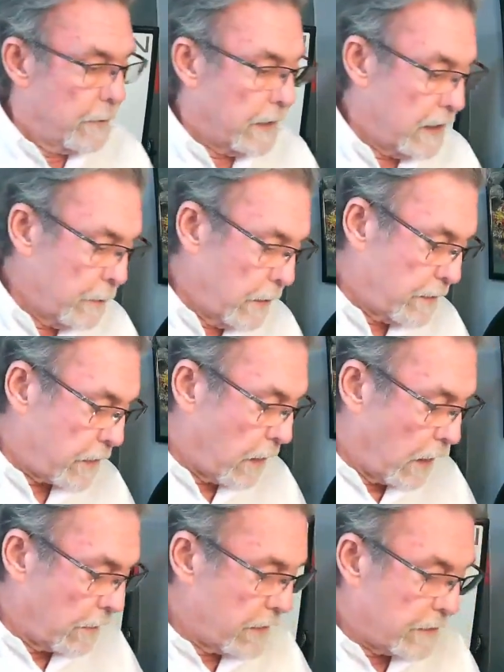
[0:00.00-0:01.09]
But anyway, the
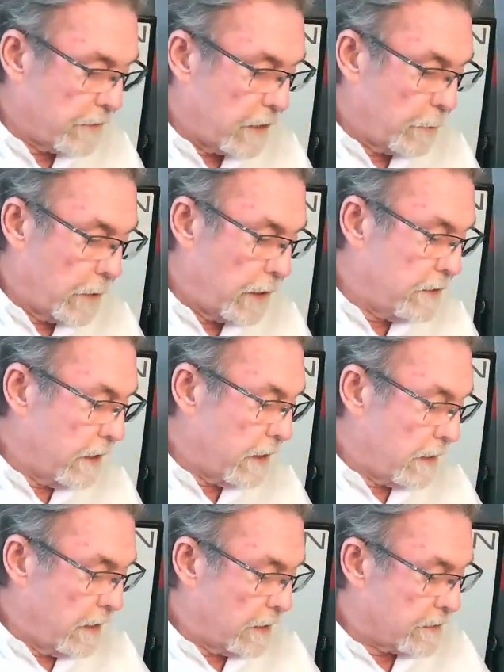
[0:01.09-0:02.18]
car that, that we
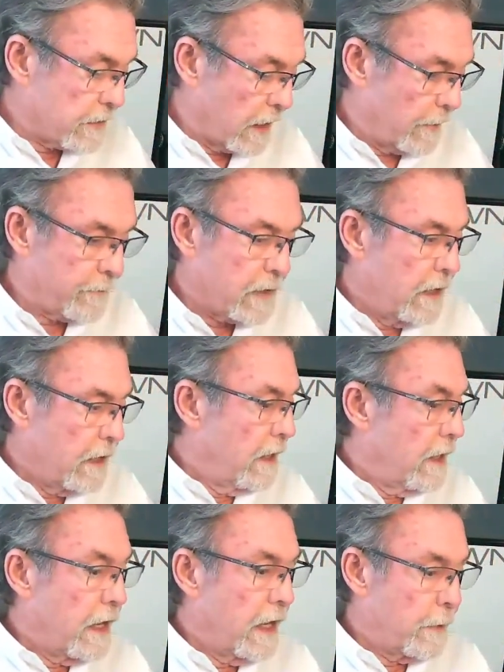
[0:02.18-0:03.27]
did, it, uh,
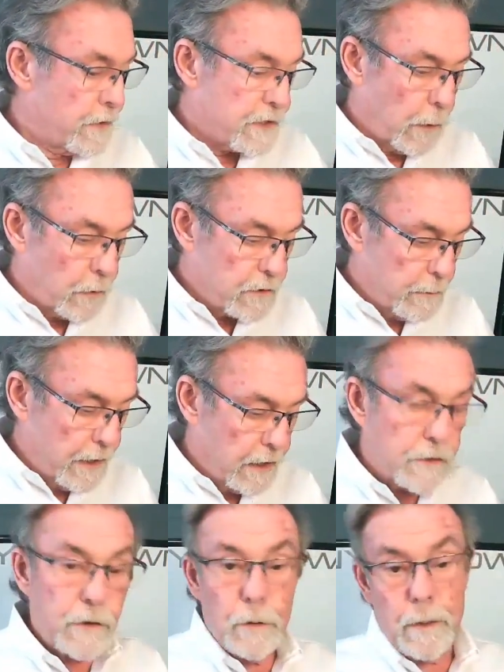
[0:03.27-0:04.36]
it was supposed to
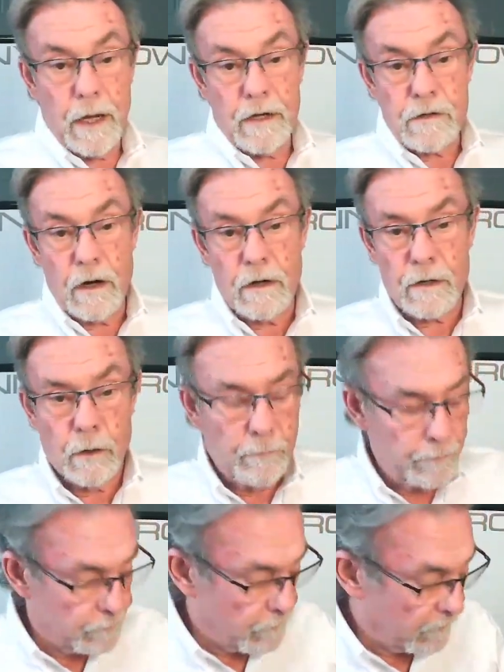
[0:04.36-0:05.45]
be a two page
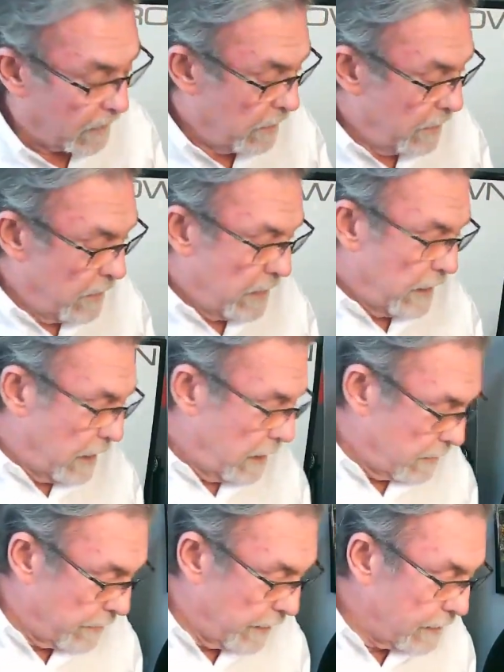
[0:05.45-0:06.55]
article,
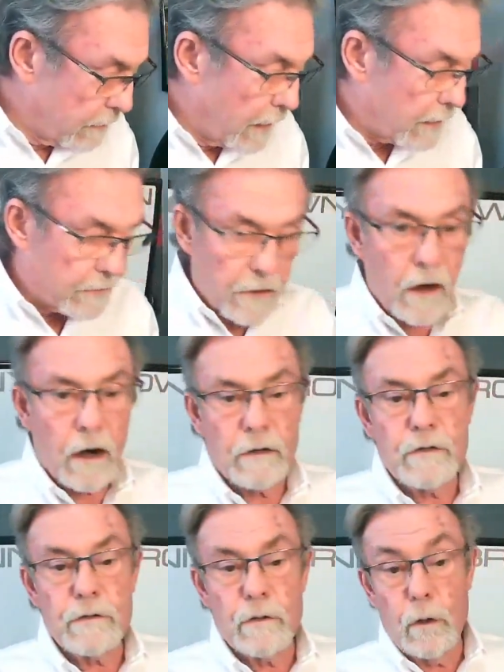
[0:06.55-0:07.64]
and they liked the
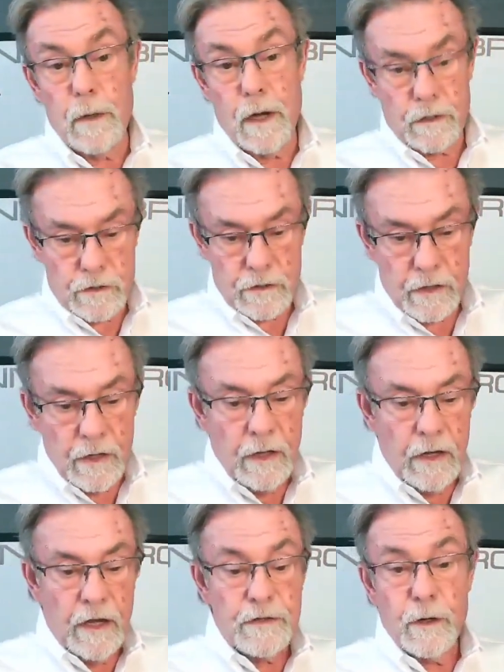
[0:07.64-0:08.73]
car so much,
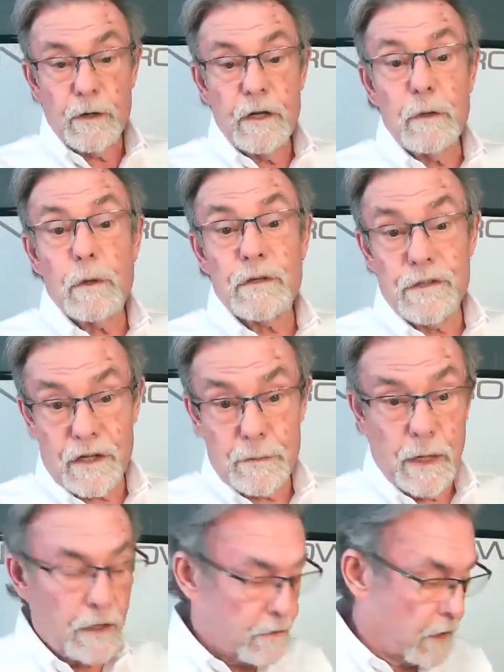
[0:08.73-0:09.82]
it turned into a six
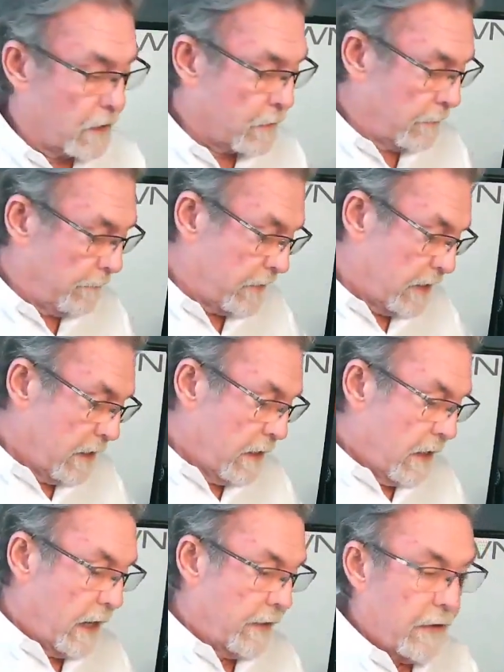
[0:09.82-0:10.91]
page article.
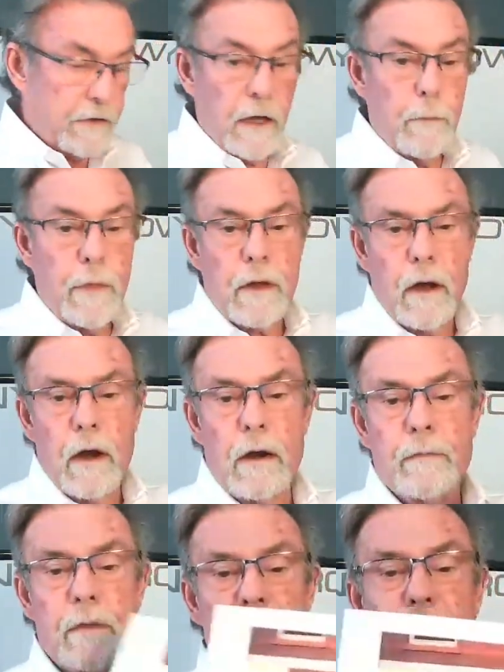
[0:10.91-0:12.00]
And they dubbed the
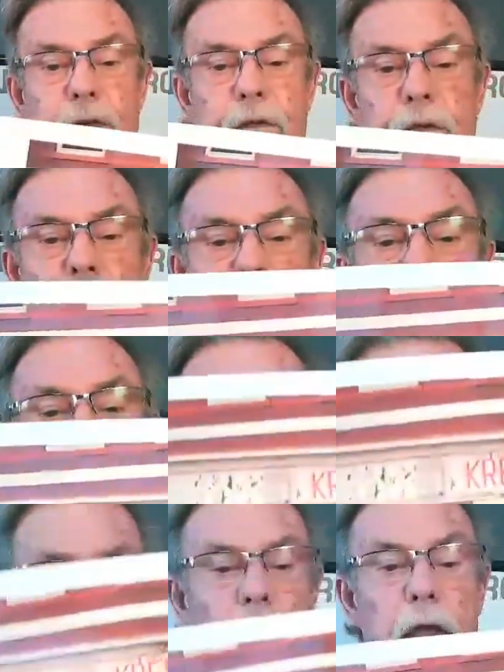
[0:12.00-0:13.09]
car, so you can see this,
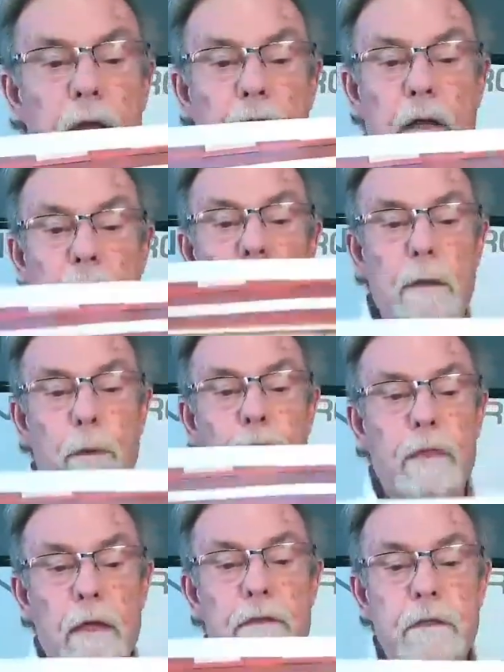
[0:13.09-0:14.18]
you
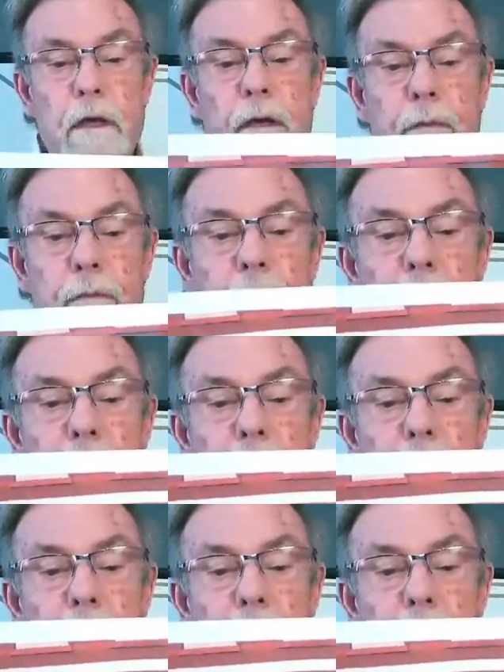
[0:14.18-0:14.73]
put that, uh,